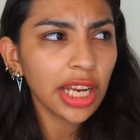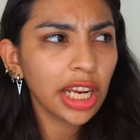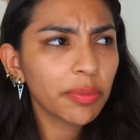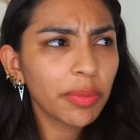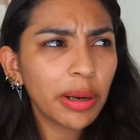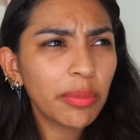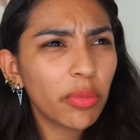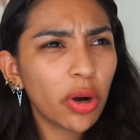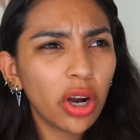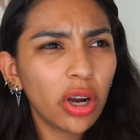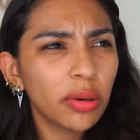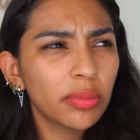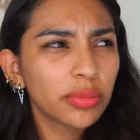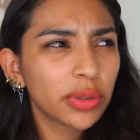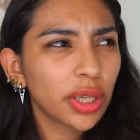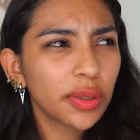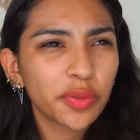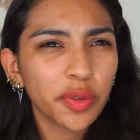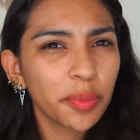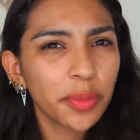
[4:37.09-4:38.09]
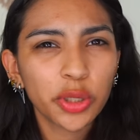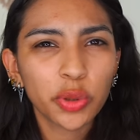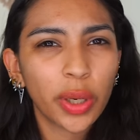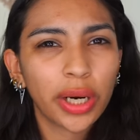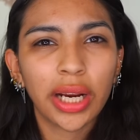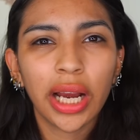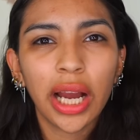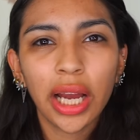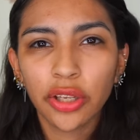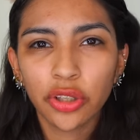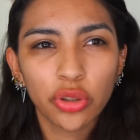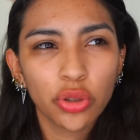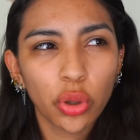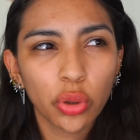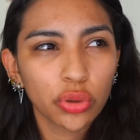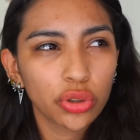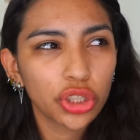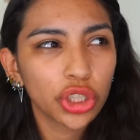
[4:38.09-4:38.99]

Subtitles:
Like, my mom comes from Michoacán, you know?